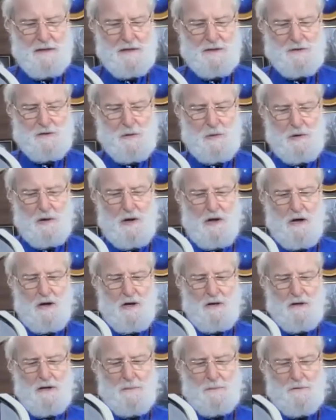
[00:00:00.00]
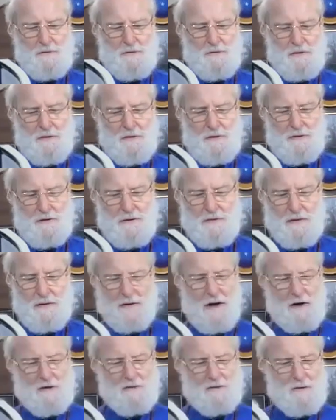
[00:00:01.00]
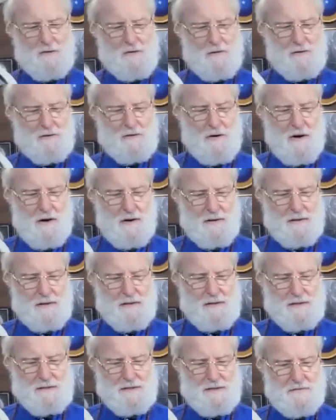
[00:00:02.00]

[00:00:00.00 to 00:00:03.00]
so long obscured in the nocturnal darkness